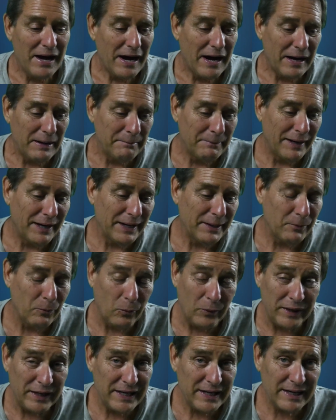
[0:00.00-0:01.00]
my
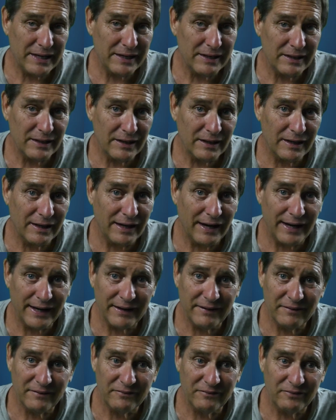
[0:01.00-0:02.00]
week
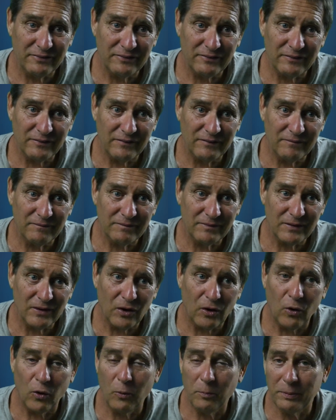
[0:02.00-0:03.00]
kind of
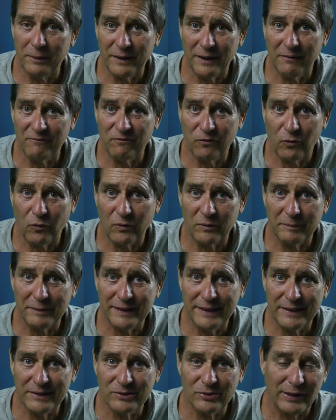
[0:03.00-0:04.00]
opened up for
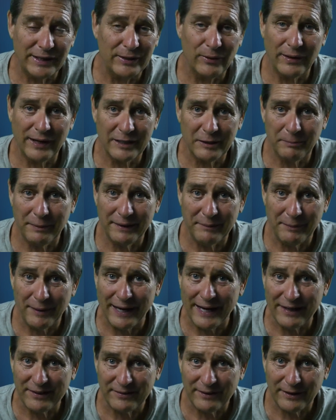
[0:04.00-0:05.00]
me, so I don't have to be
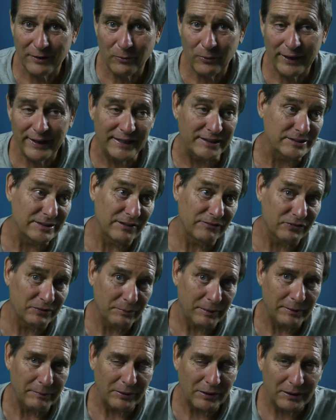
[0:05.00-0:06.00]
back right away, except for
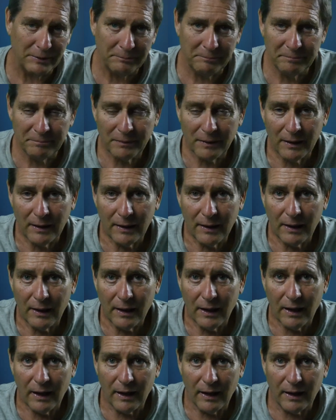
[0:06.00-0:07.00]
my mom.
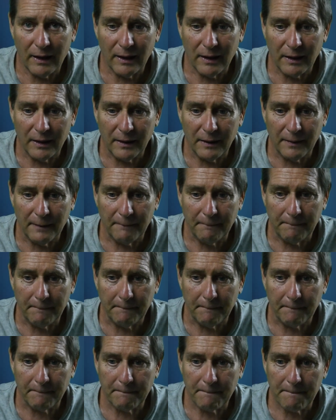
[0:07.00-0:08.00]

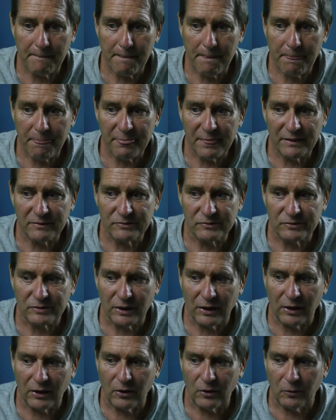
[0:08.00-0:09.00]
Um,
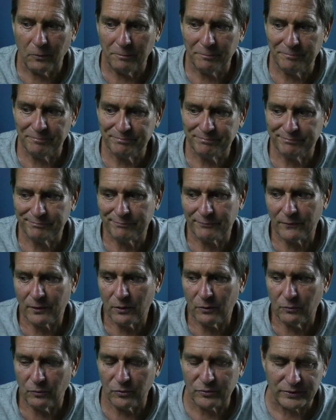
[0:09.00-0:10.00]
so
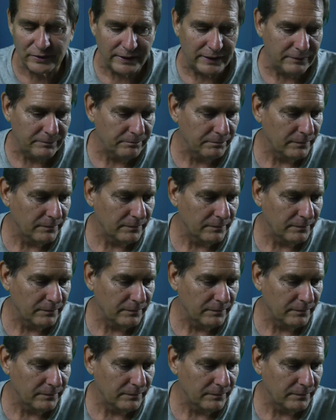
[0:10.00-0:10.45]
we'll see.